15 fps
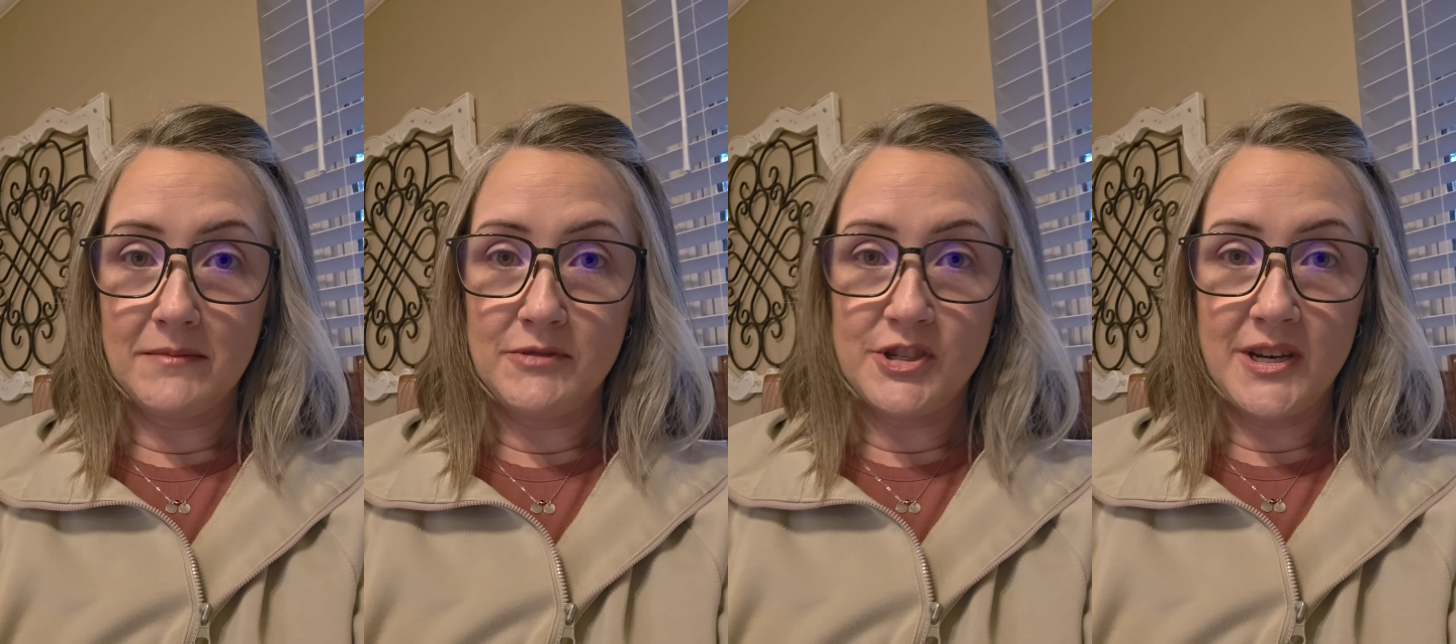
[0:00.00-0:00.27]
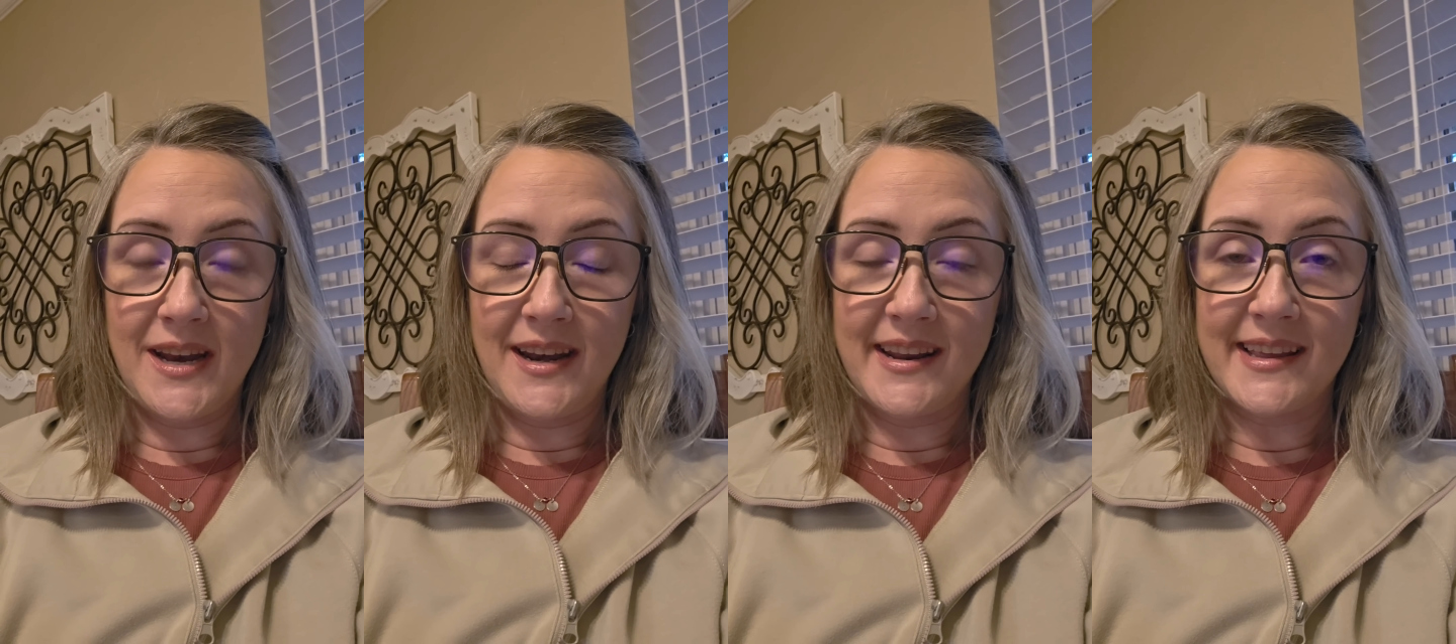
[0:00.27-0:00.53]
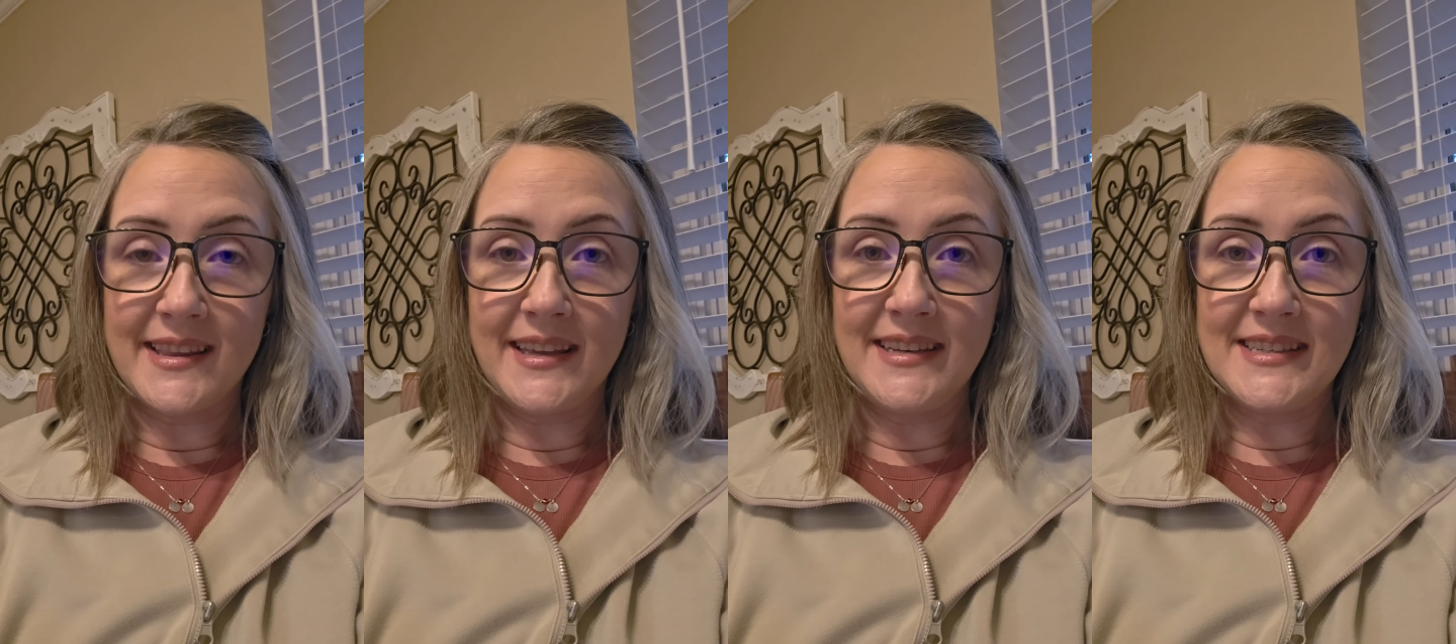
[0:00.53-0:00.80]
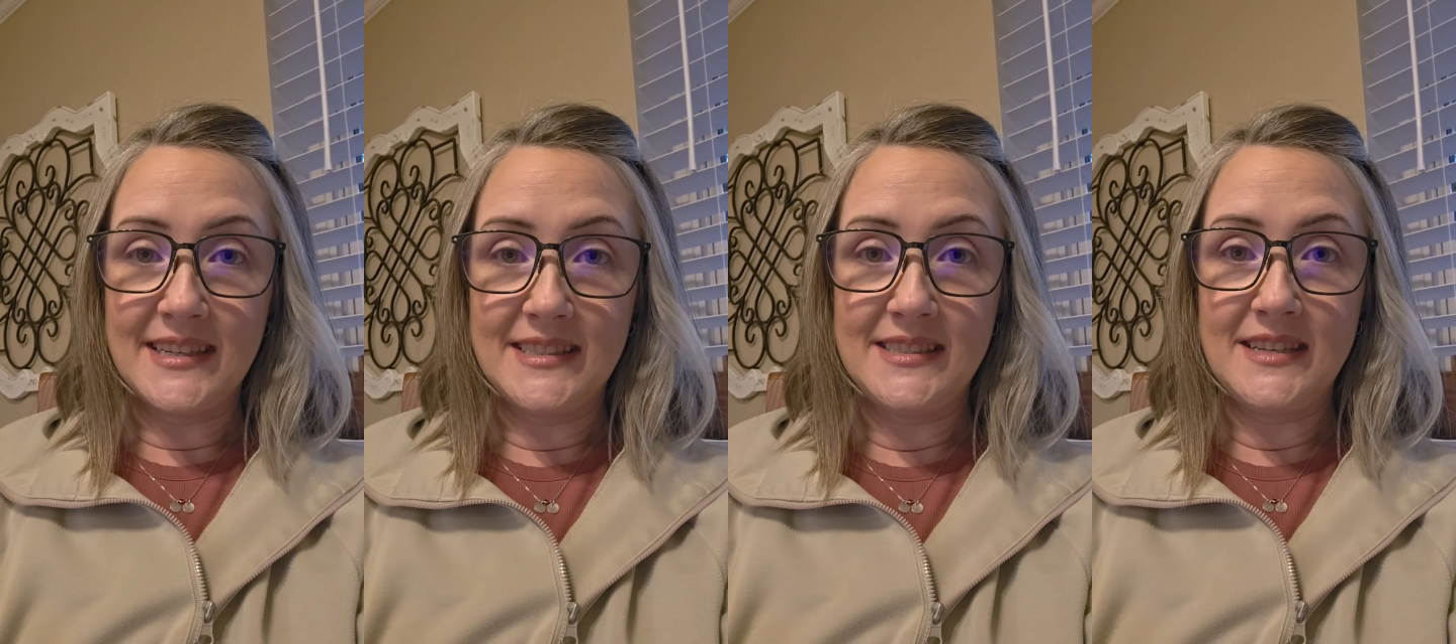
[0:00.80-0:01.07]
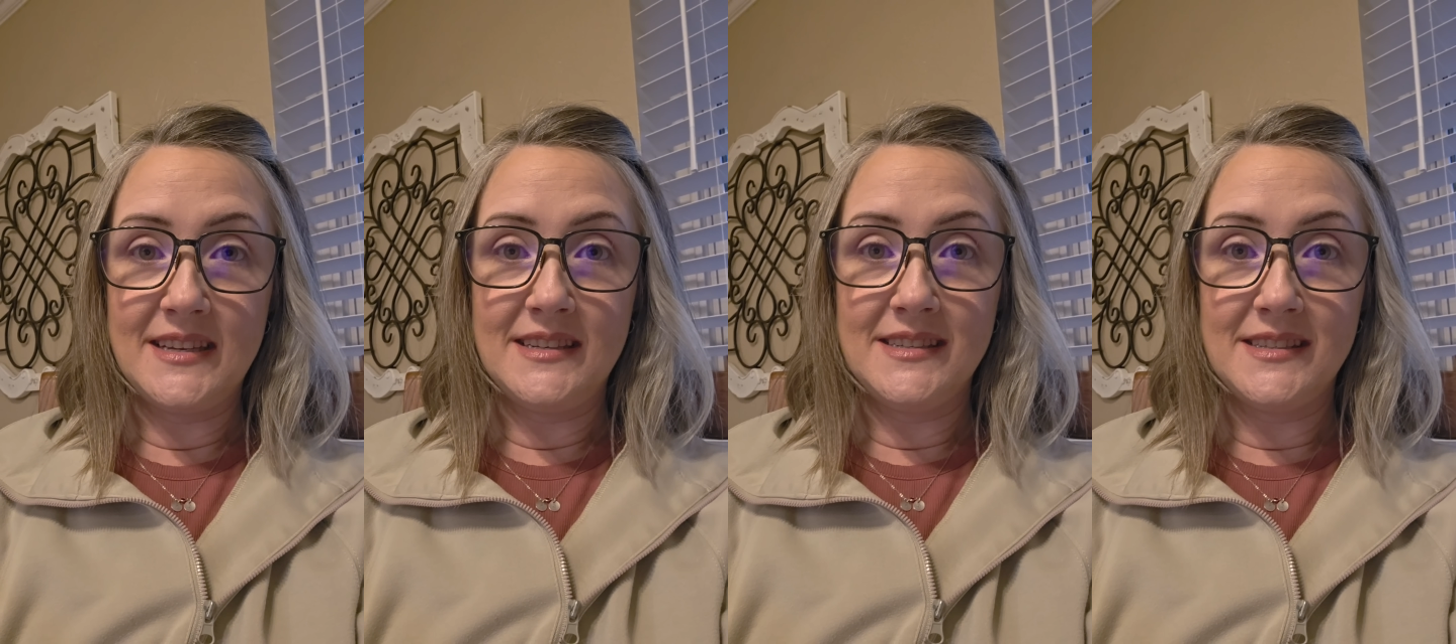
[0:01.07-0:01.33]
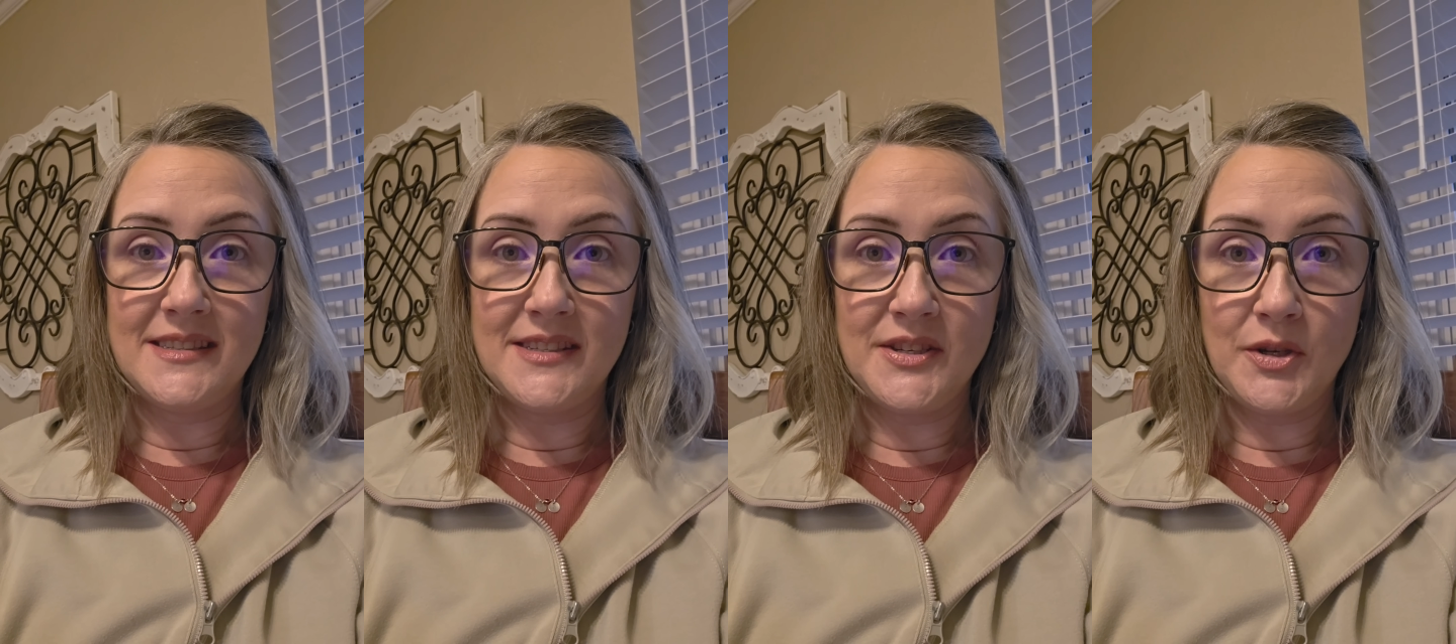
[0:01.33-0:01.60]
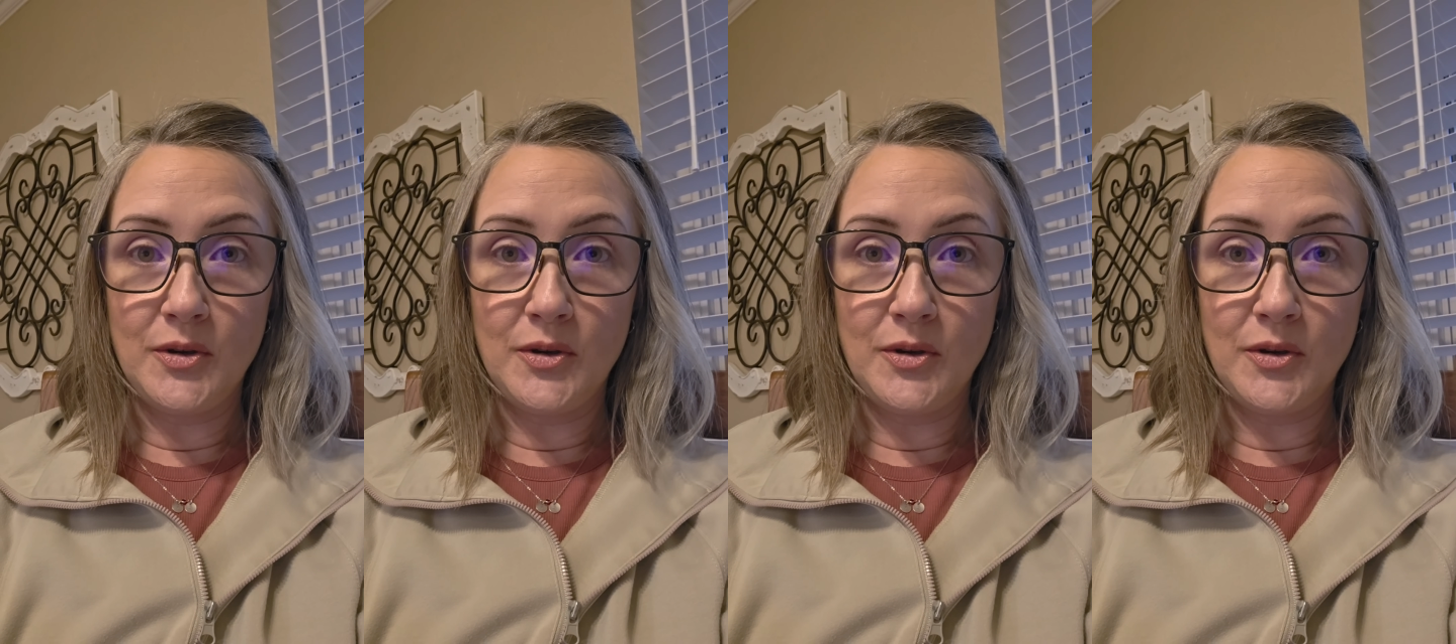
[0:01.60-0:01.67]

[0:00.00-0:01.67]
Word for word: am genetically destined